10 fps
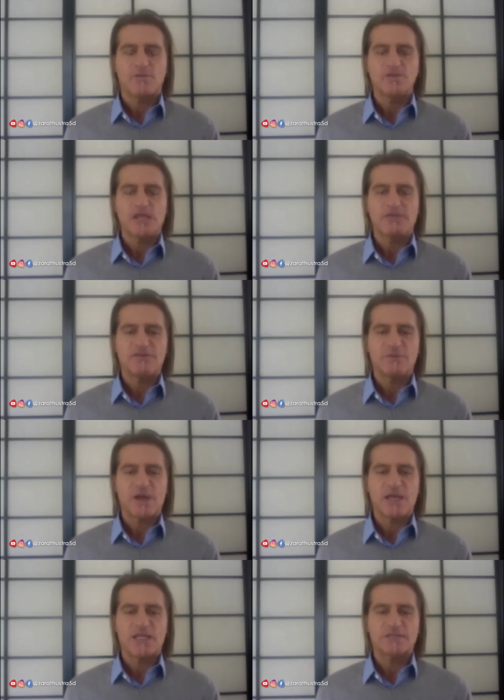almost
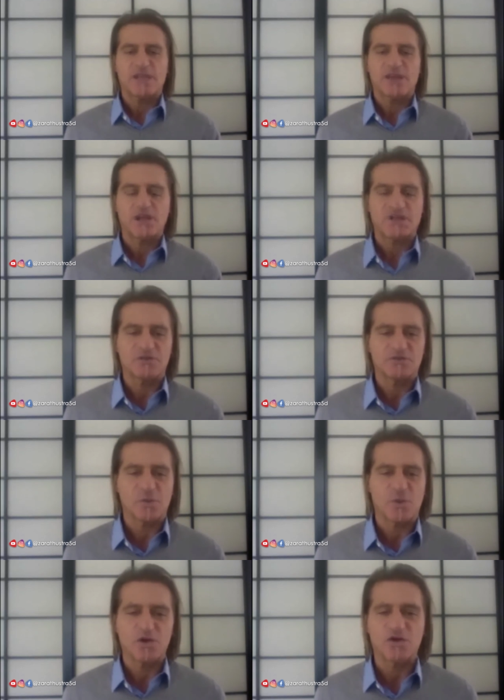everybody has heard of
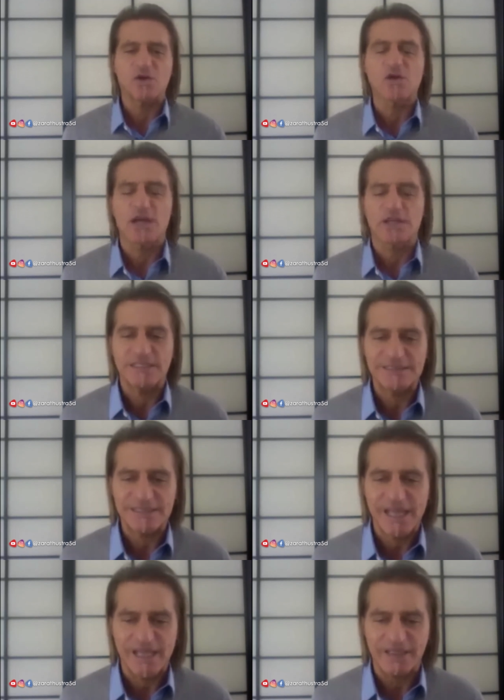the word yoga
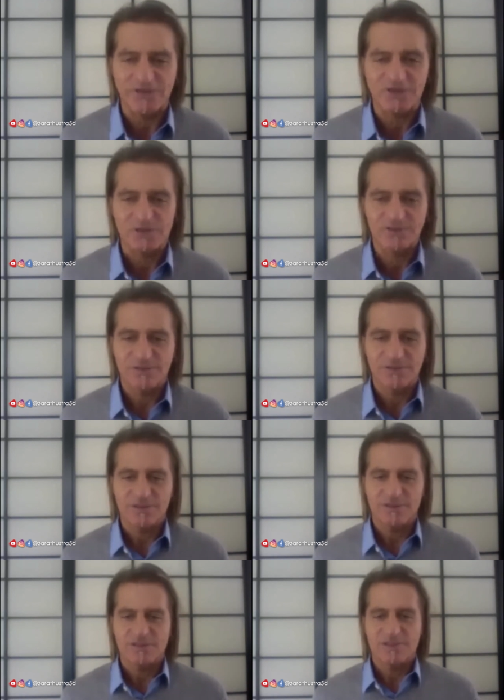these days,
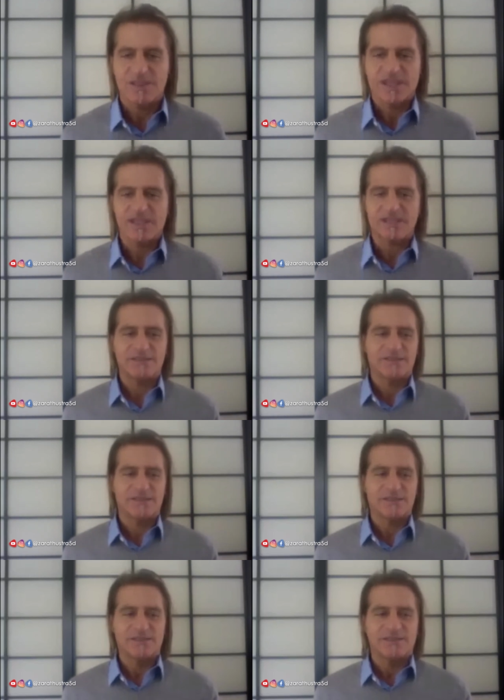
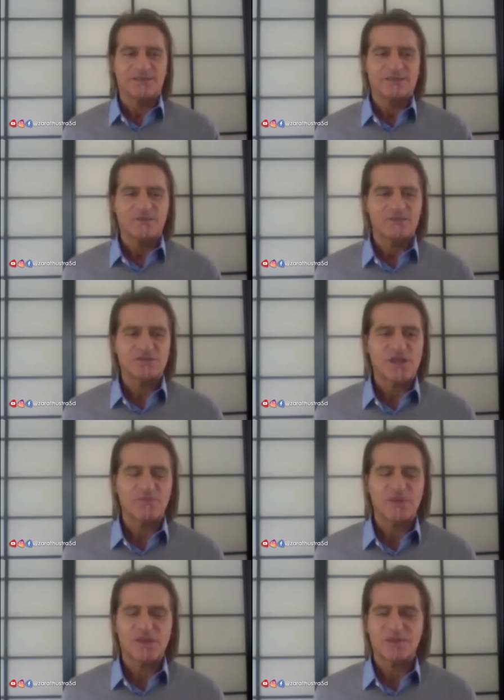and which
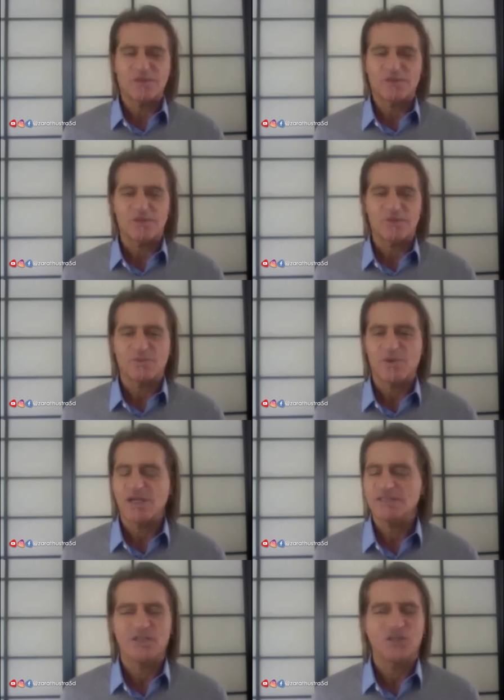something
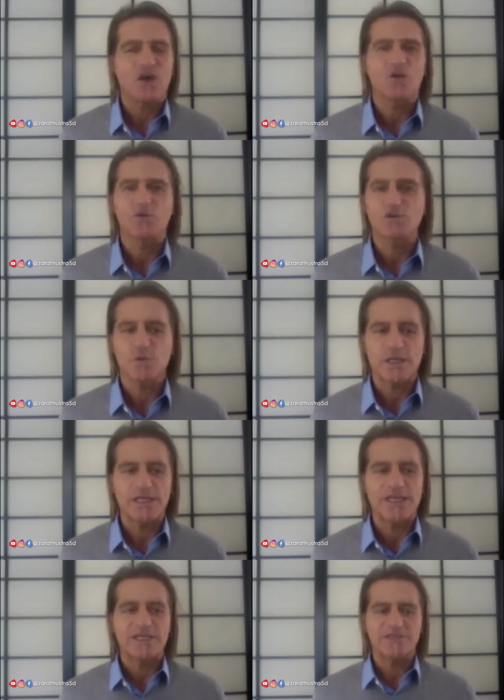wasn't known
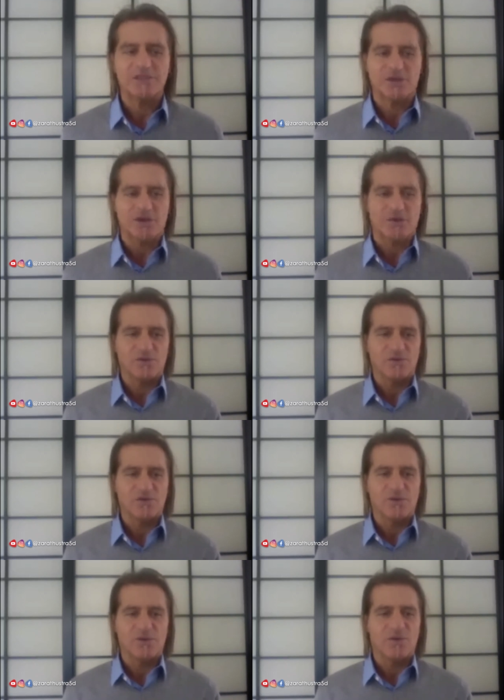20 years ago,
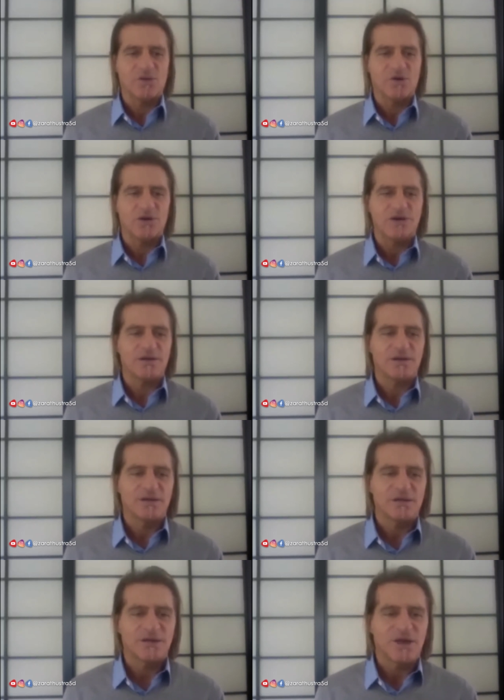or
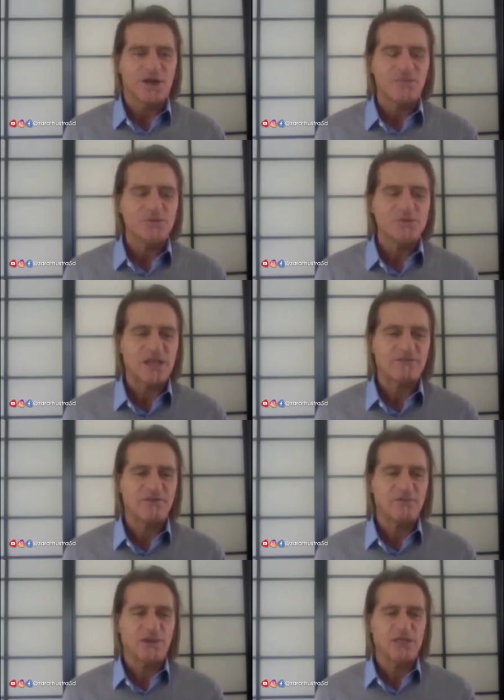almost
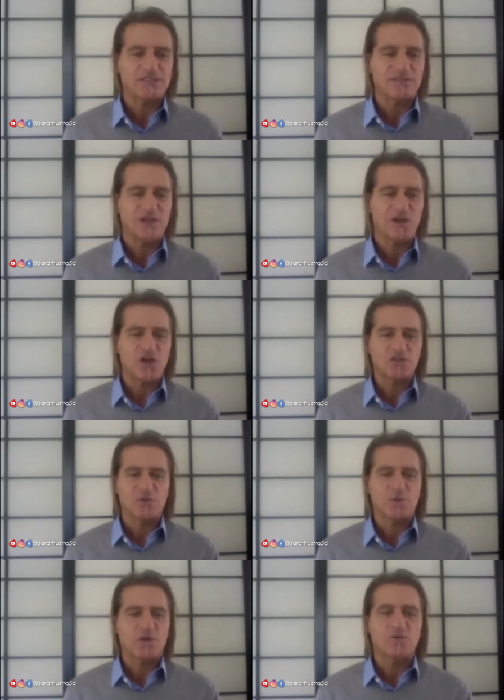everybody has
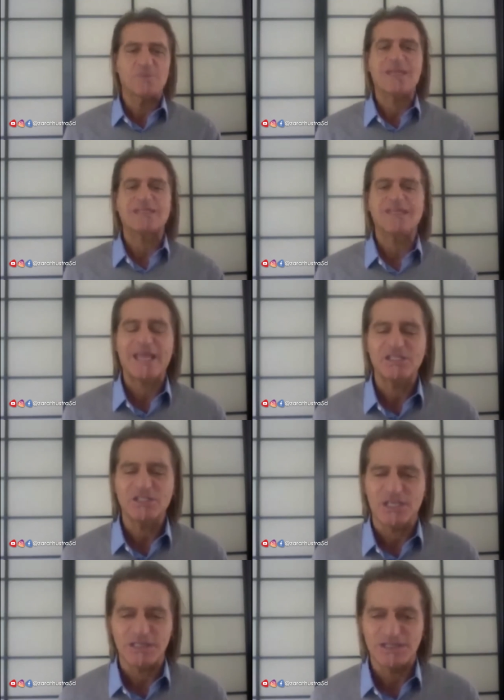heard the word
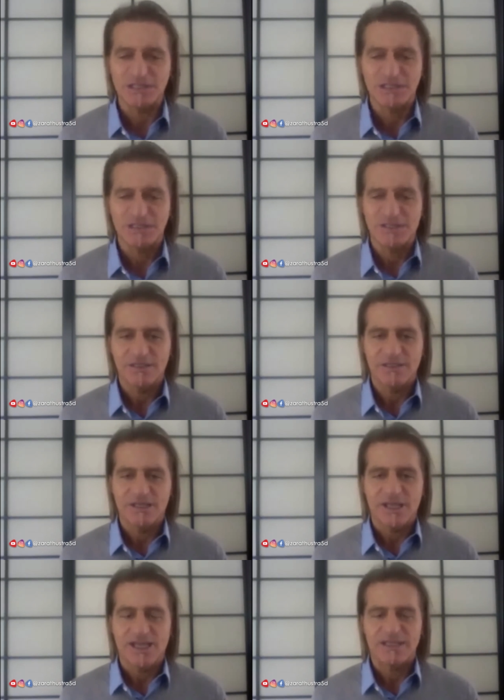meditation.
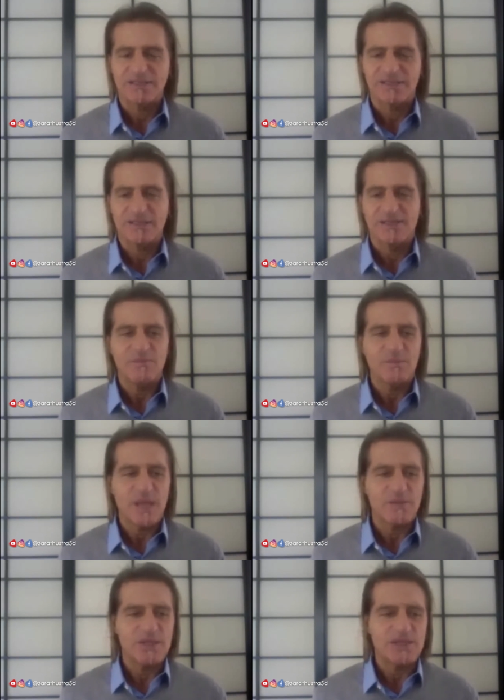And
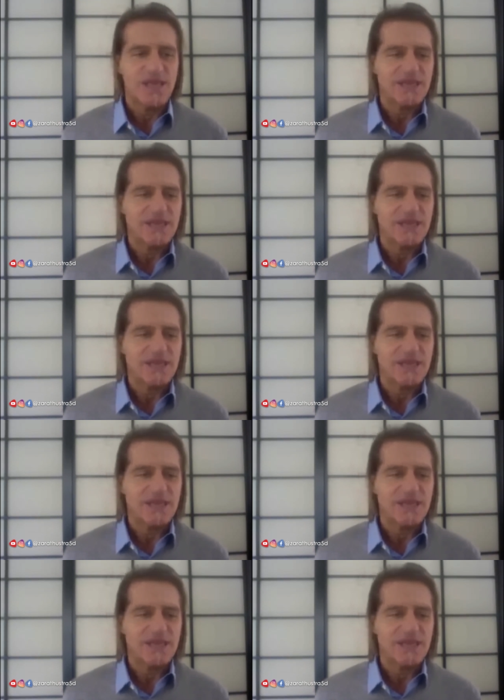Maybe